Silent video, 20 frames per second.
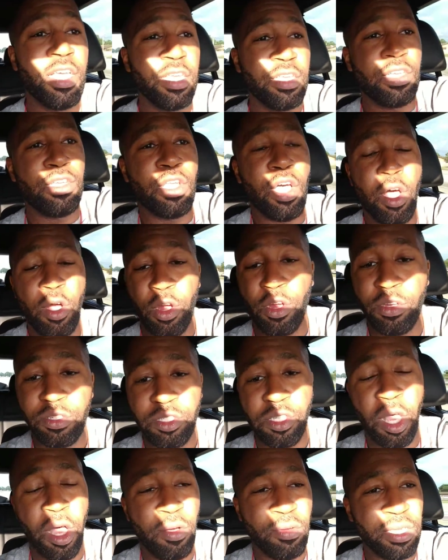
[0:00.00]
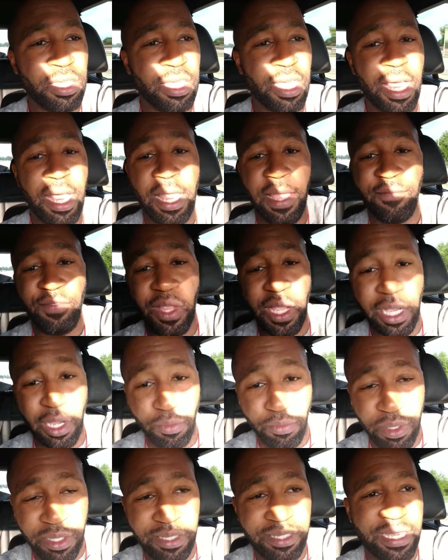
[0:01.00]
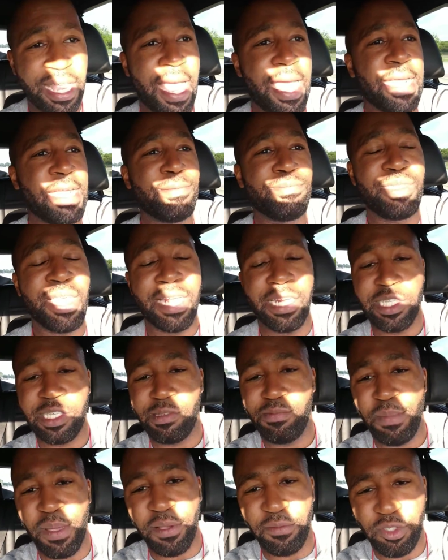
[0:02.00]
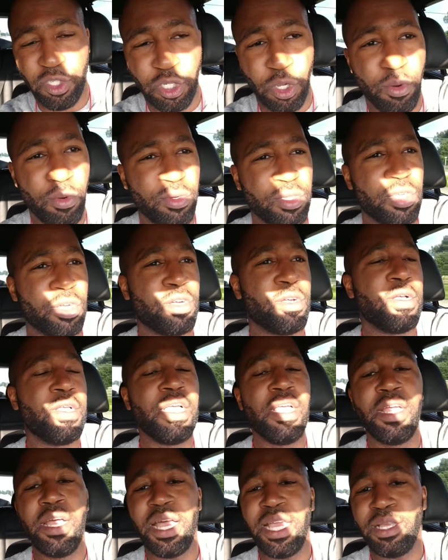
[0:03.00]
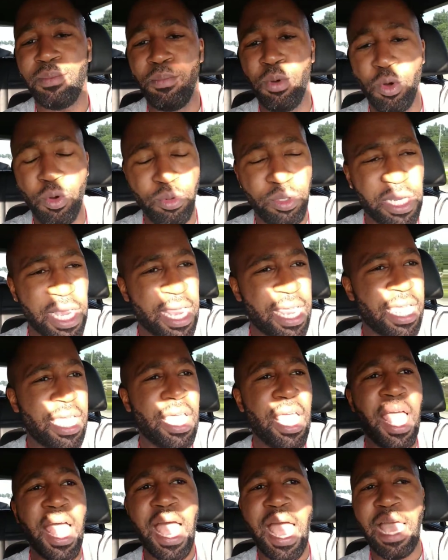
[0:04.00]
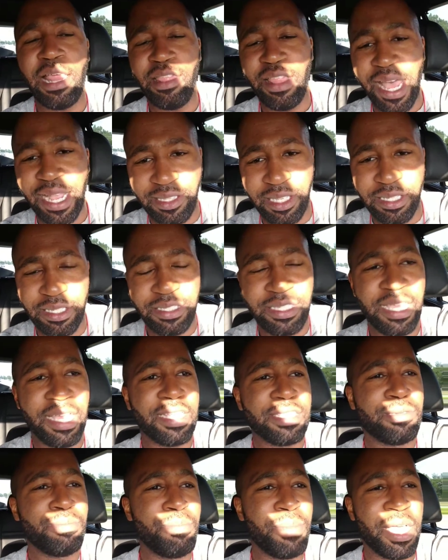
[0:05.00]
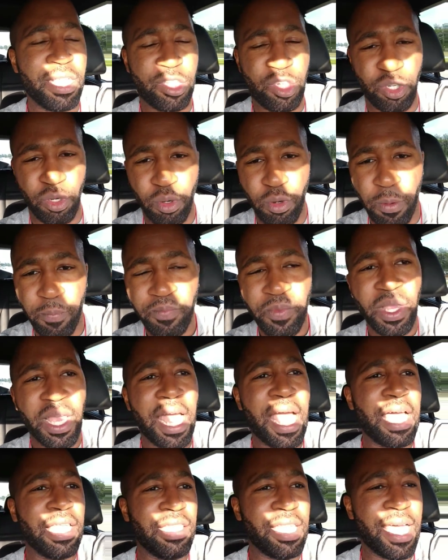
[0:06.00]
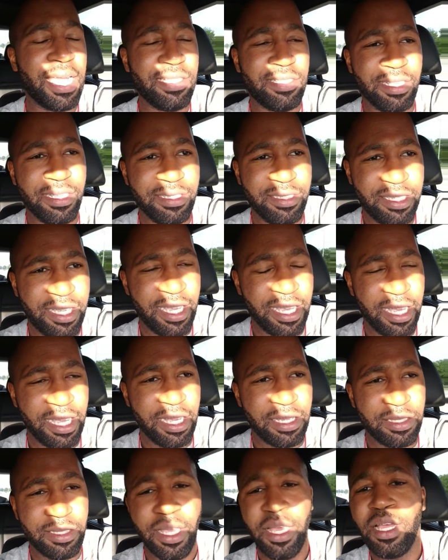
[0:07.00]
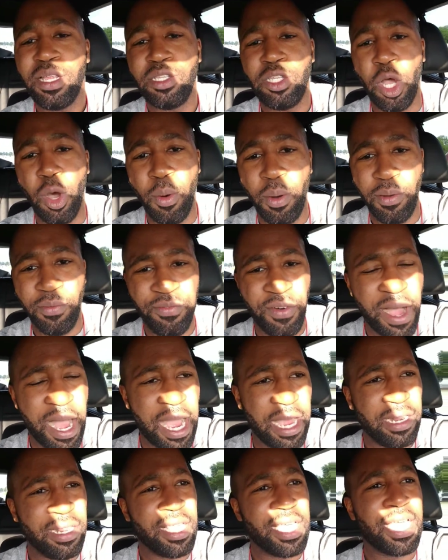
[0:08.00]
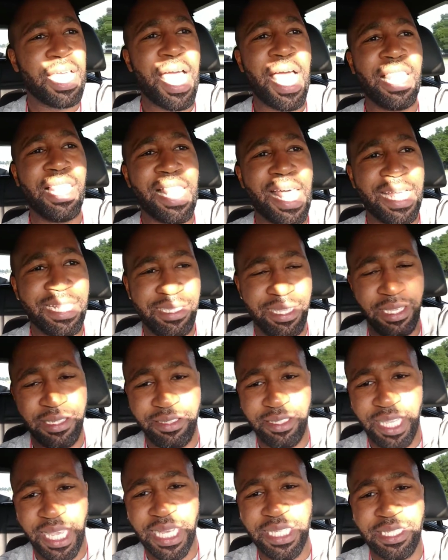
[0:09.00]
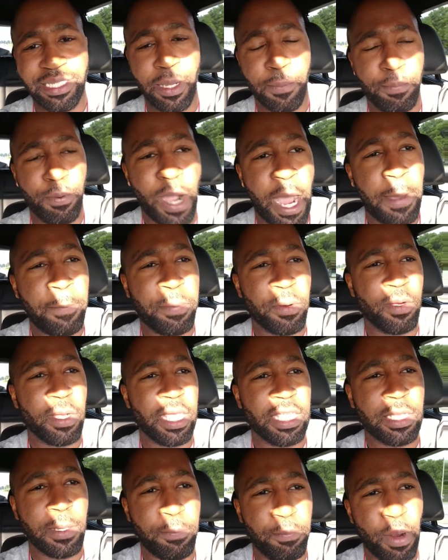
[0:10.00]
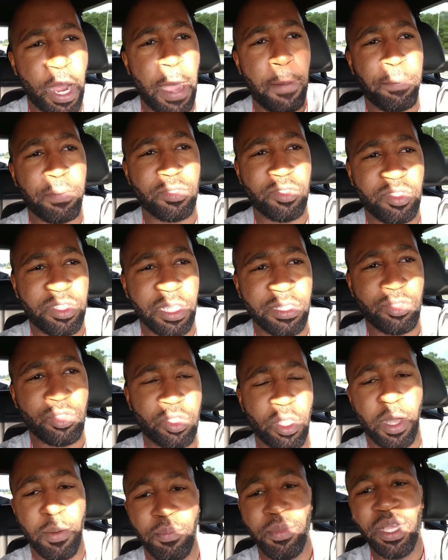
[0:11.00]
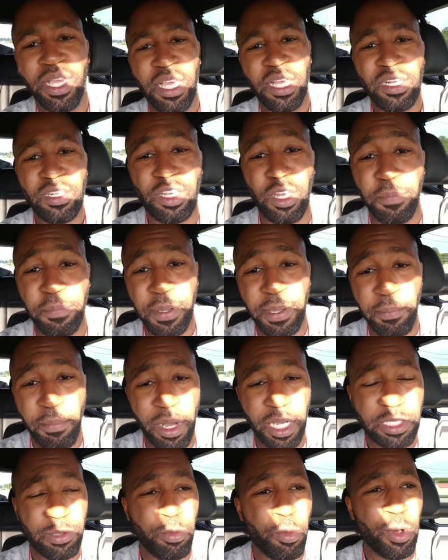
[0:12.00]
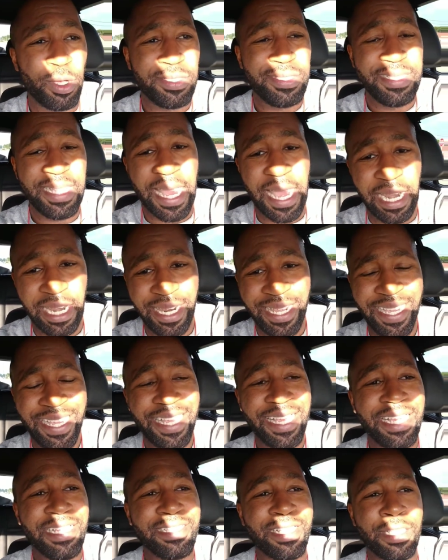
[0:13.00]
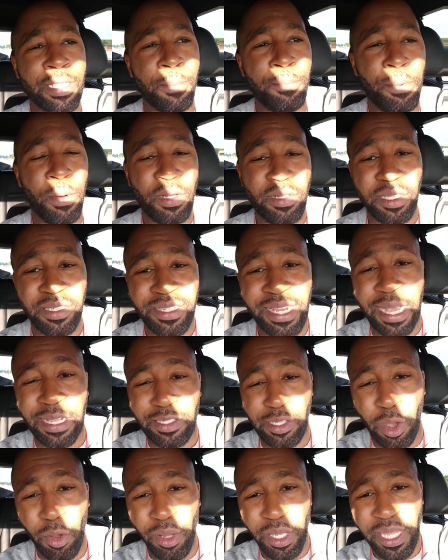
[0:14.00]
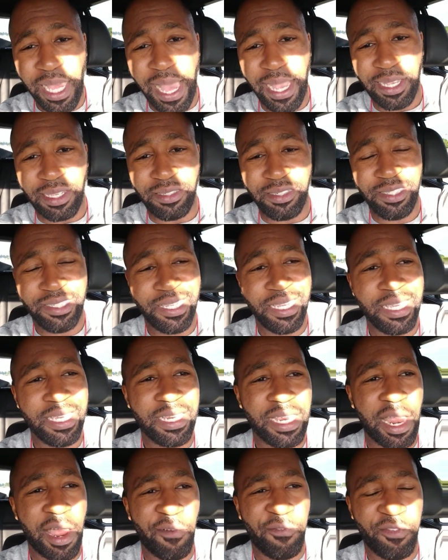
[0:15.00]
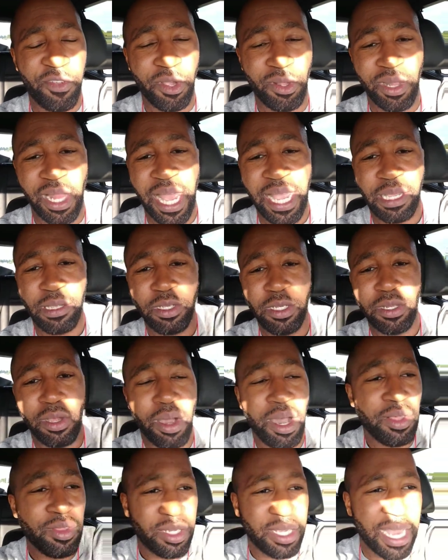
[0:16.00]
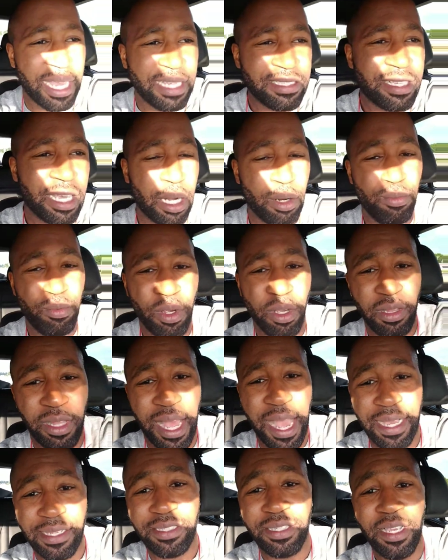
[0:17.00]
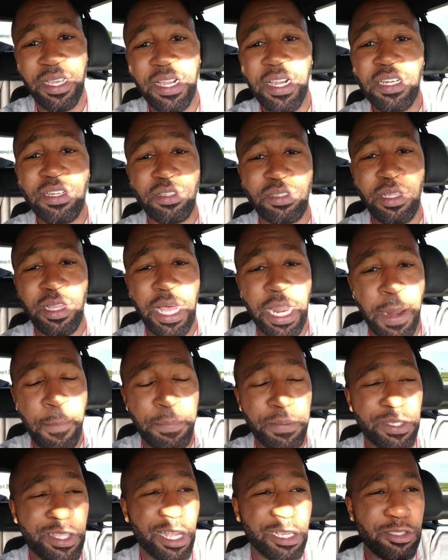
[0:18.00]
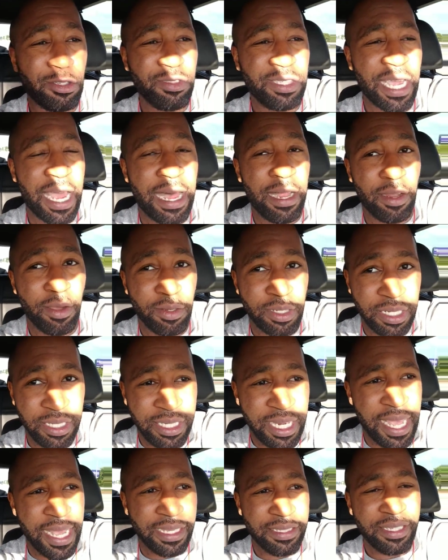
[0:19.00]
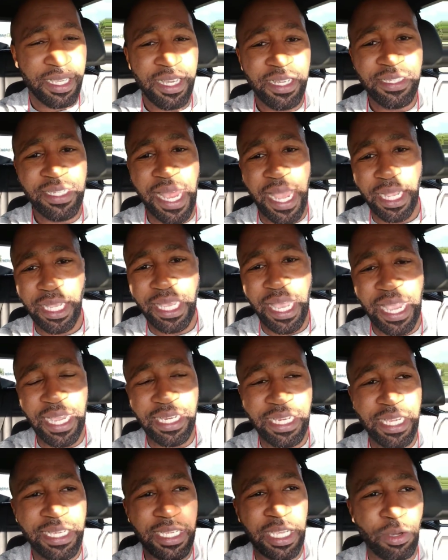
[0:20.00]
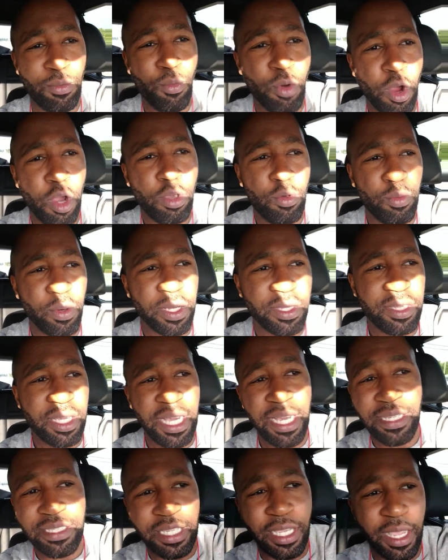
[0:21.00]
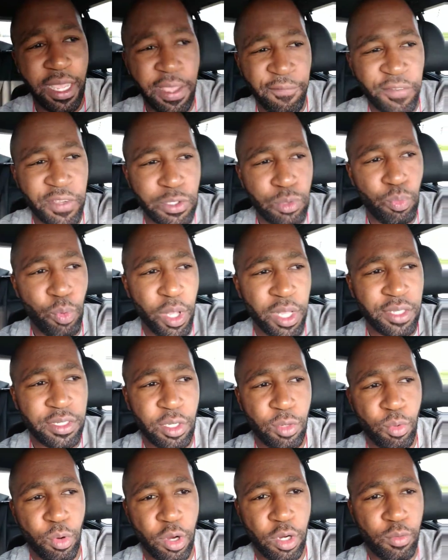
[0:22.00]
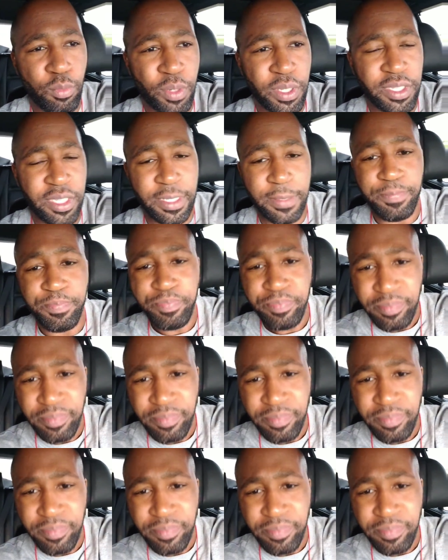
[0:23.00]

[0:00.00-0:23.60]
You know, Hezonja, if they can re-sign him, Dennis Smith Jr., Moody. I like these kids. Mitchell, I like these kids. Noah Vonleh, I like these kids. In the proper system, could be much more deadly than the Brooklyn Nets. Only I can see it, I feel like. You know, other guys got to realize there's a lot of potential talent on the Knicks that KD can work with. Is it if he's willing to work with it?